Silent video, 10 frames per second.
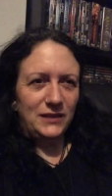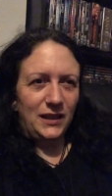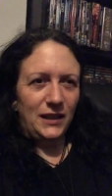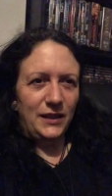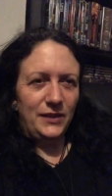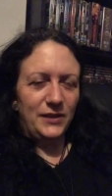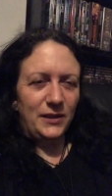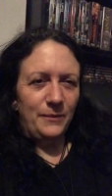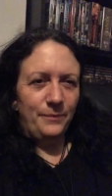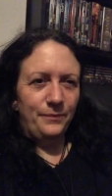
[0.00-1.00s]
and
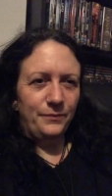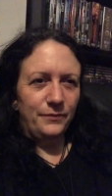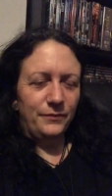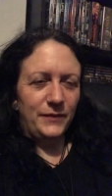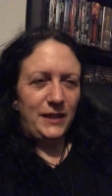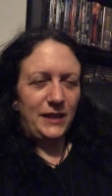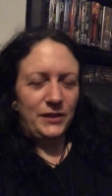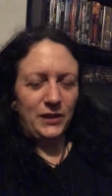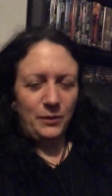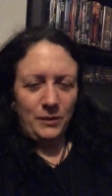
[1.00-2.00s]
um, he had
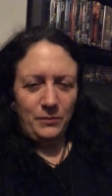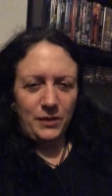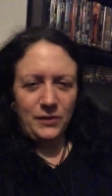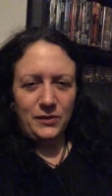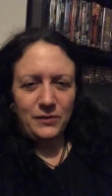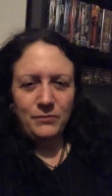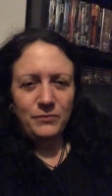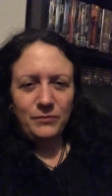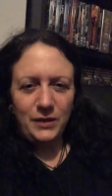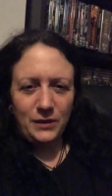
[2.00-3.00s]
to go in because
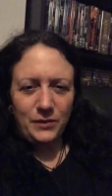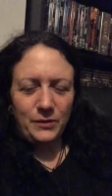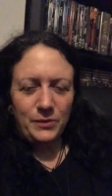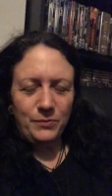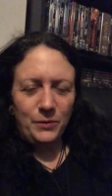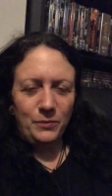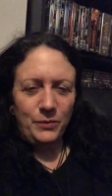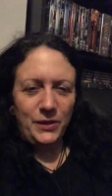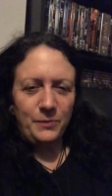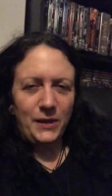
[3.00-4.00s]
you know there was a problem
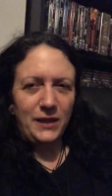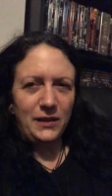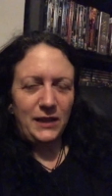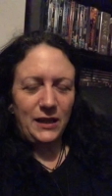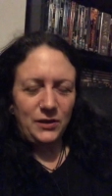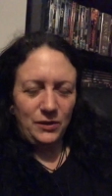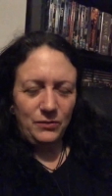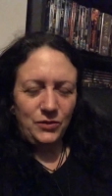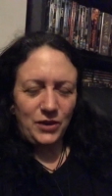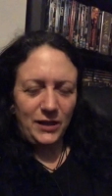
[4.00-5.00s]
with his back, and he had to
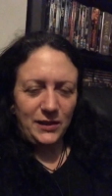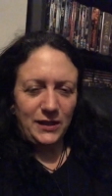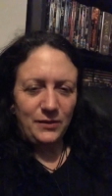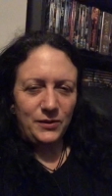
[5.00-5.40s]
check it out.